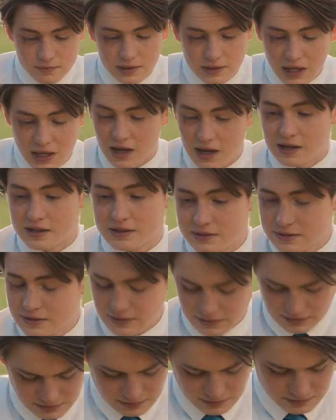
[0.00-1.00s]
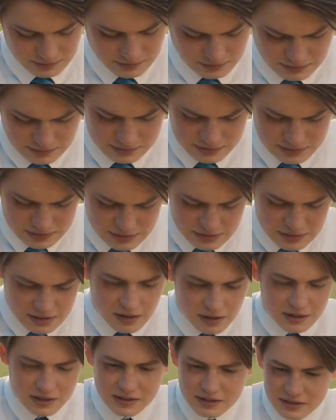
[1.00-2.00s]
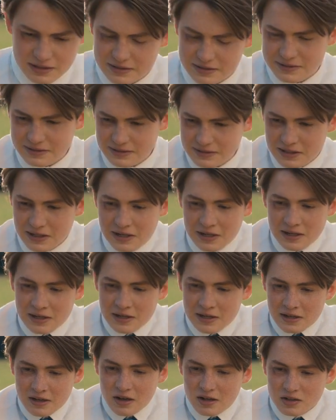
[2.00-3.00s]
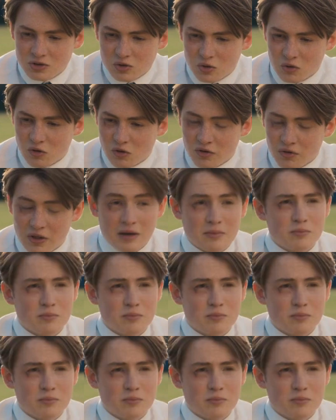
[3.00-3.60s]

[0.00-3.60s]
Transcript: Yeah. I sort of got that